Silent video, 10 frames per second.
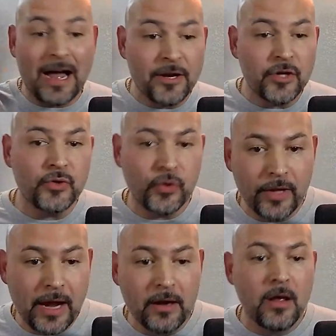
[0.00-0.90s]
So how do you
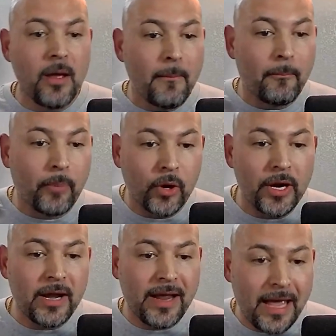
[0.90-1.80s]
do that?
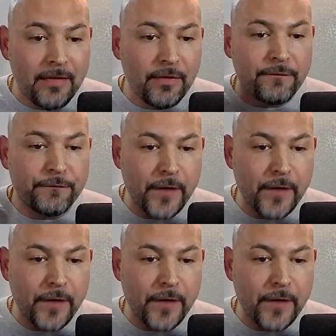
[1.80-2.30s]
Put it in the